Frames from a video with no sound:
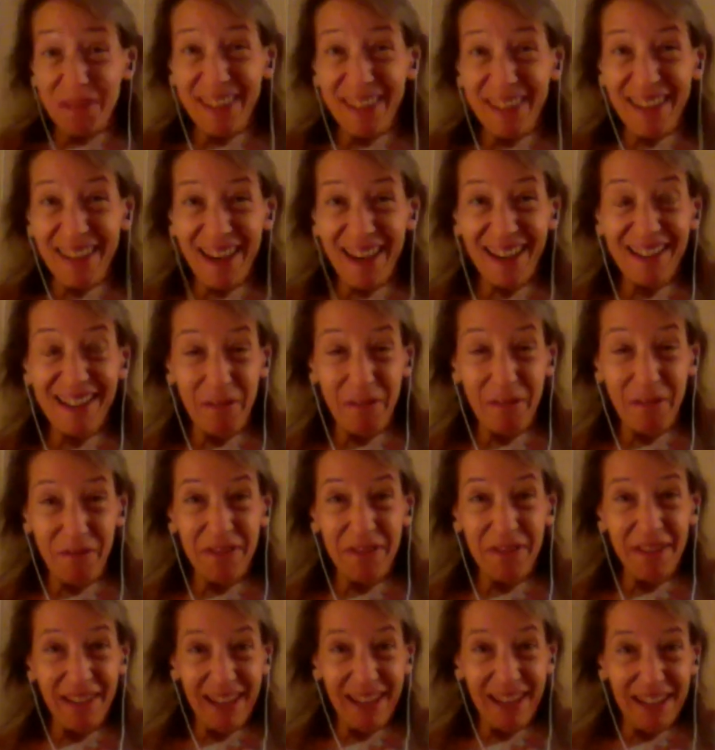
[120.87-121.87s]
that over
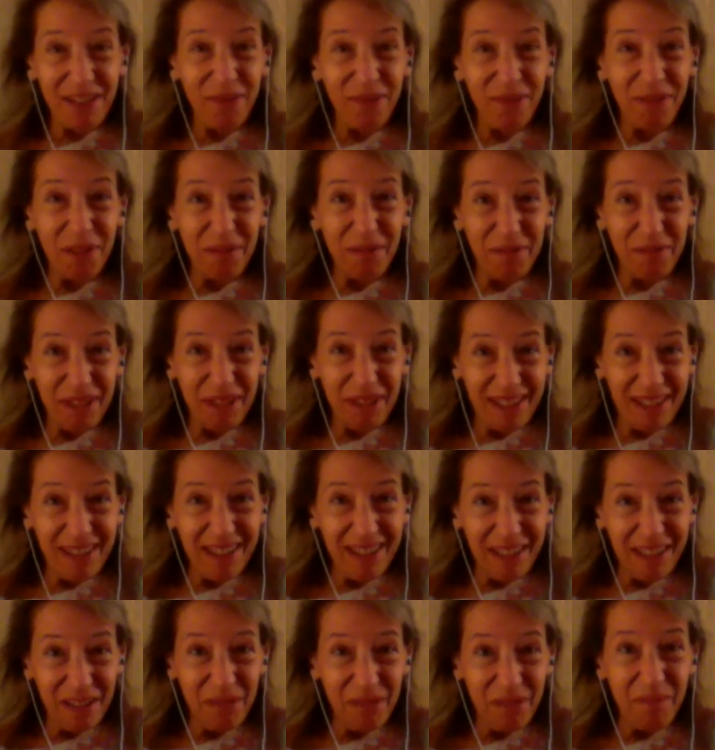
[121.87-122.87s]
the last few weeks
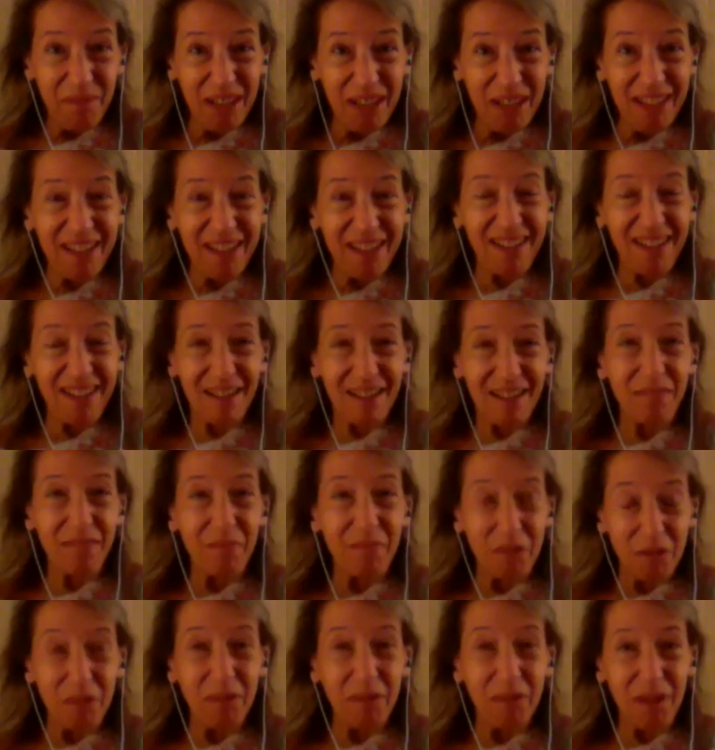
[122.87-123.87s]
since you mentioned it,
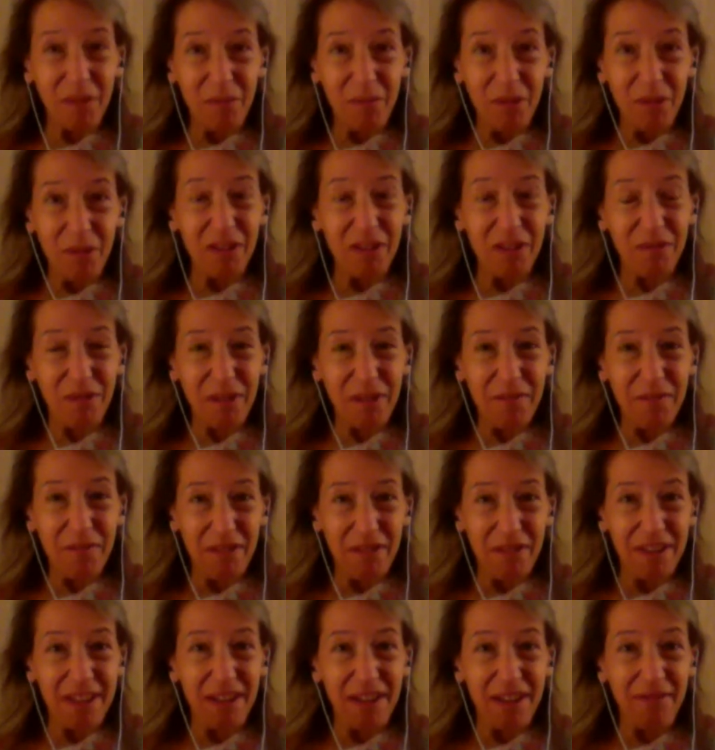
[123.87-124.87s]
doing it more
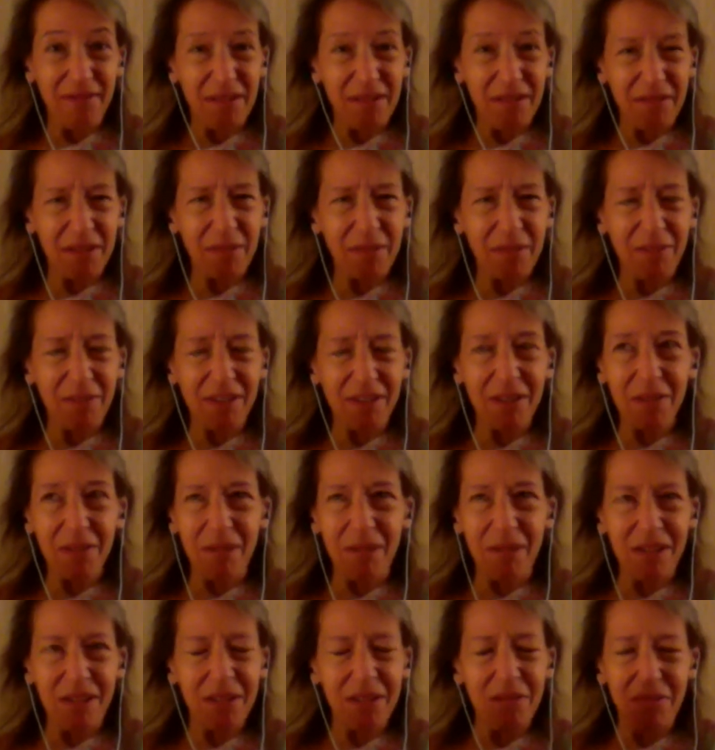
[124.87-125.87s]
twenty-four seven, or as much as
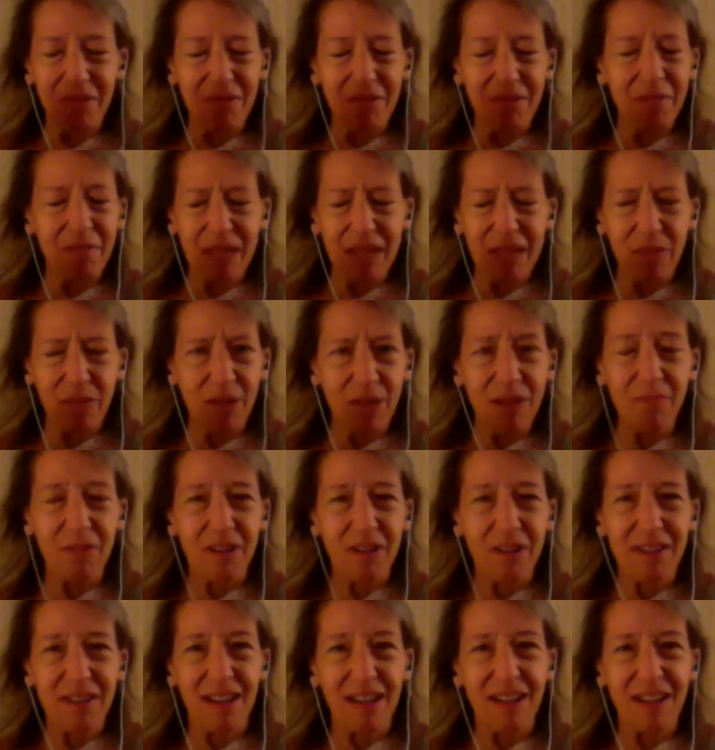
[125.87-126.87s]
possible, like way
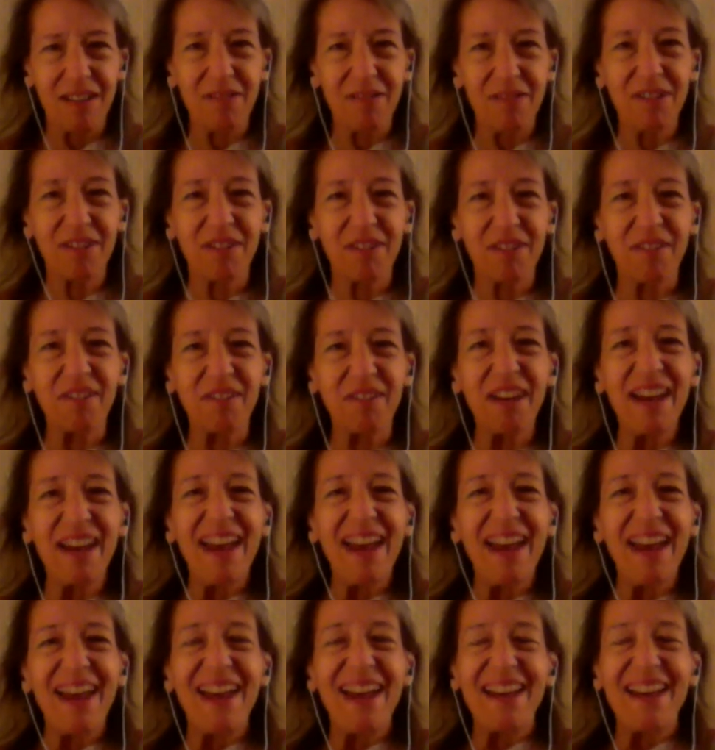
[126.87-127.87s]
more than I used to. Yeah.
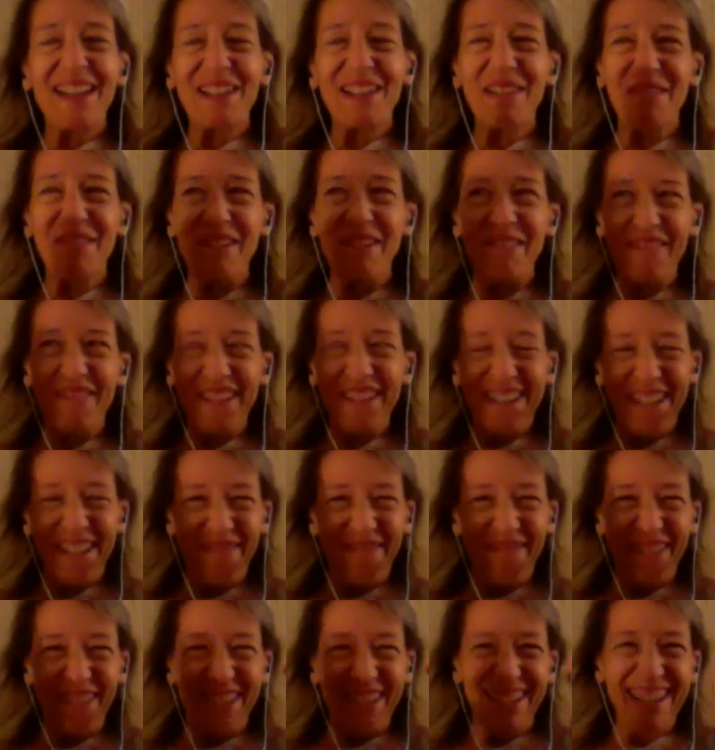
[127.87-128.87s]
So here I
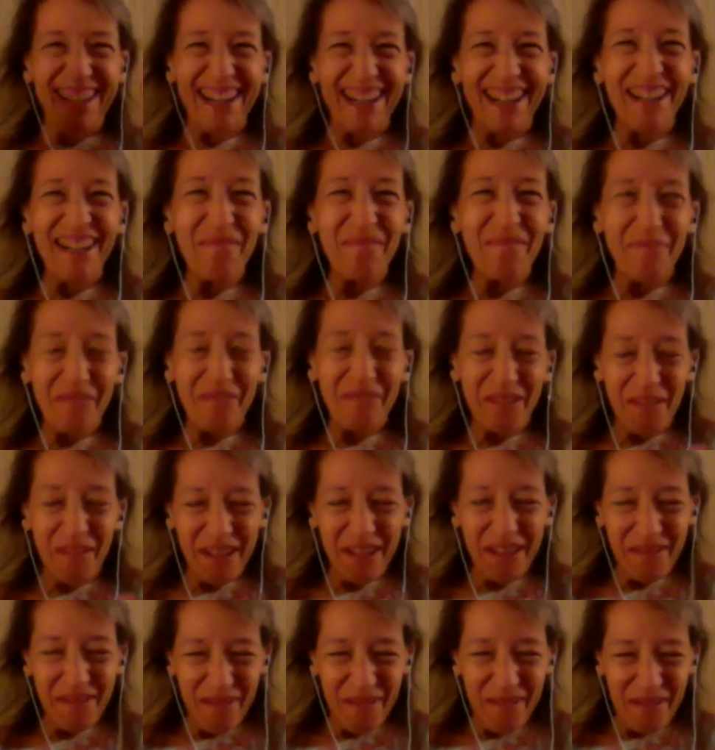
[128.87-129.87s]
am today,
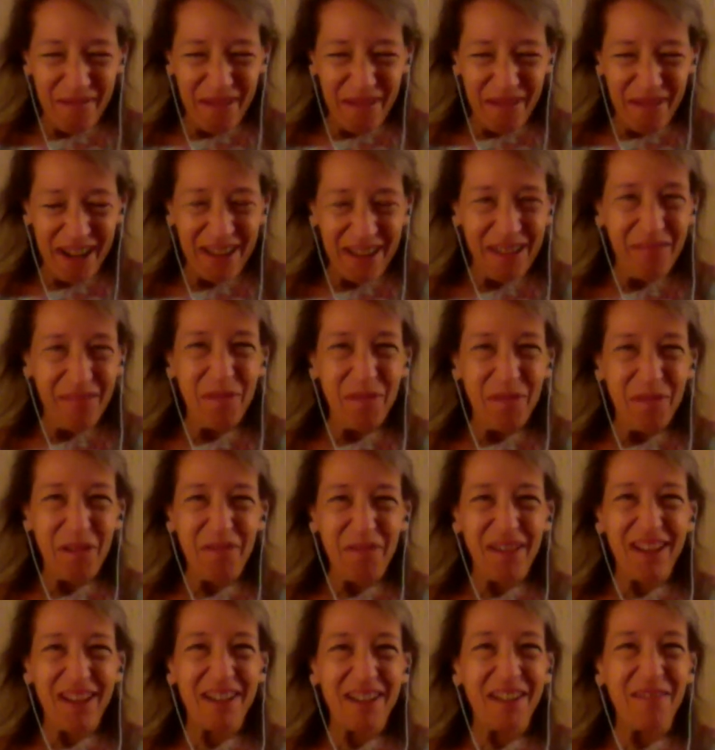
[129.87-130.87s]
going on my walk on the pier
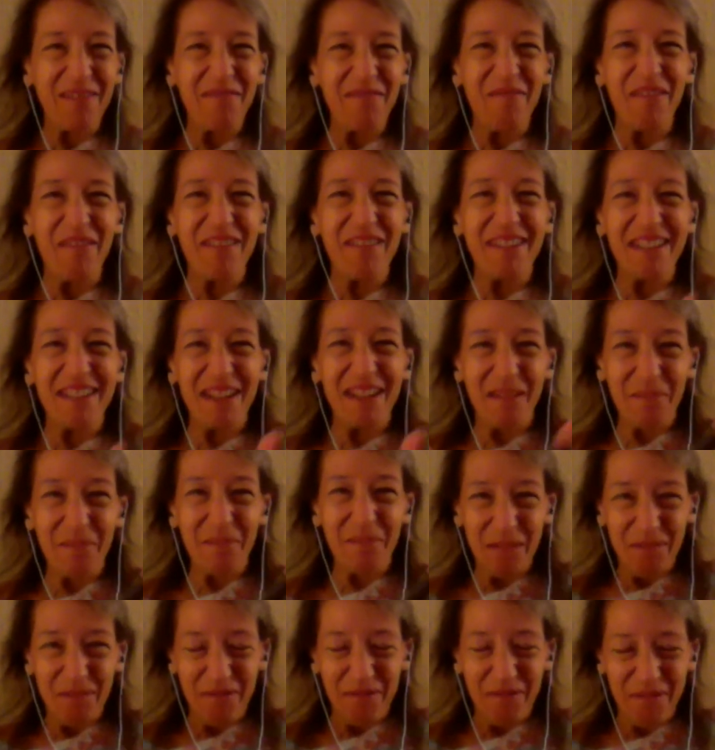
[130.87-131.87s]
like I do all the time
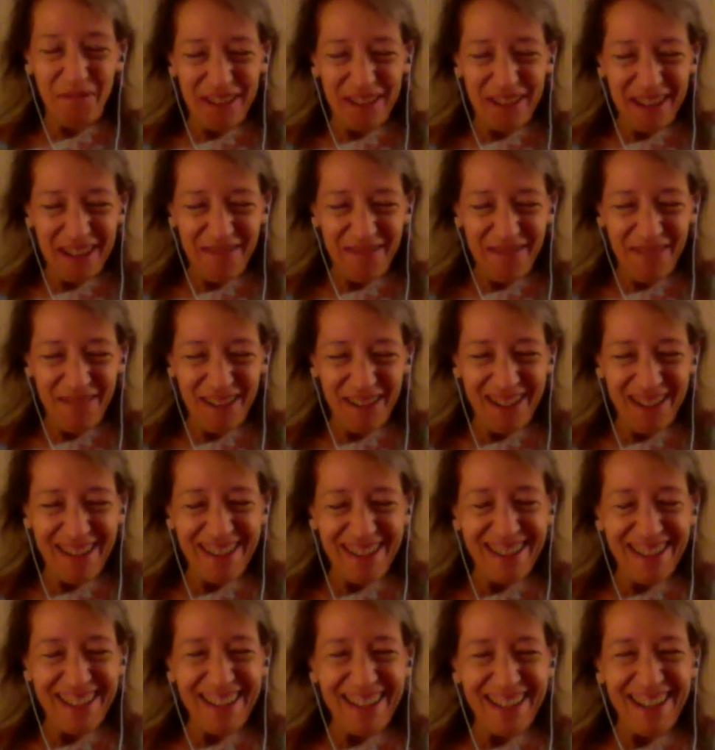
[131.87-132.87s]
right before getting ready to
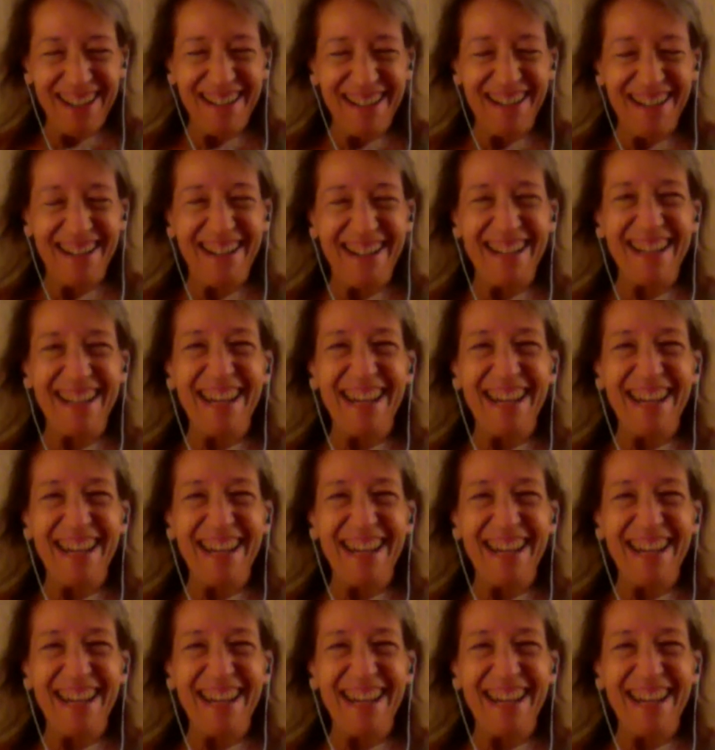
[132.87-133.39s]
sign on.